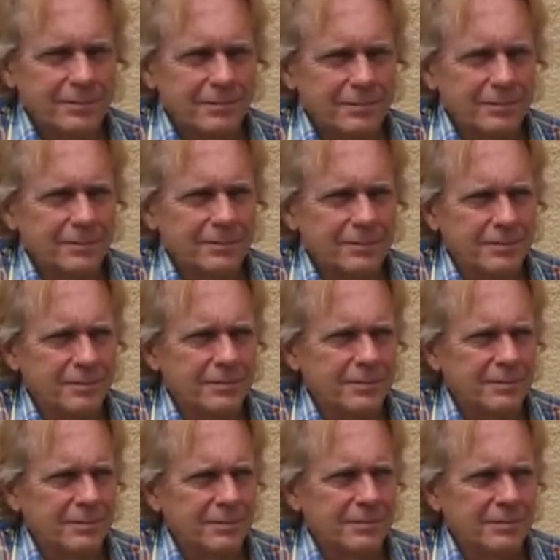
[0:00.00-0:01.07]

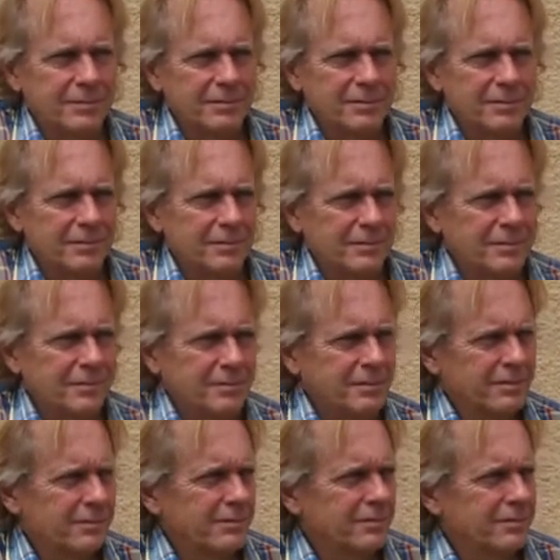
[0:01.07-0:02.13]

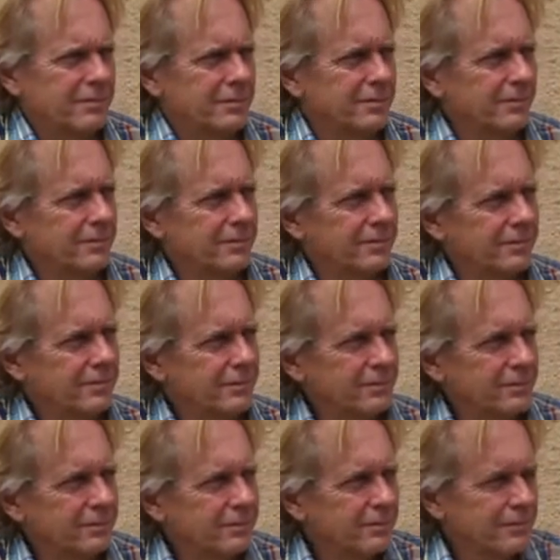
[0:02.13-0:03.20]

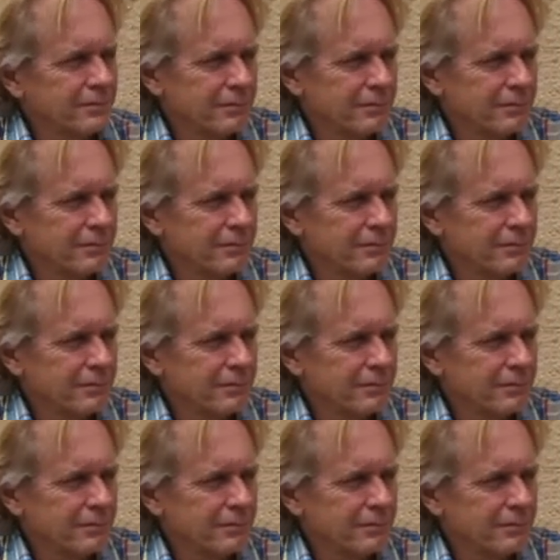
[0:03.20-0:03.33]
This person isn't speaking.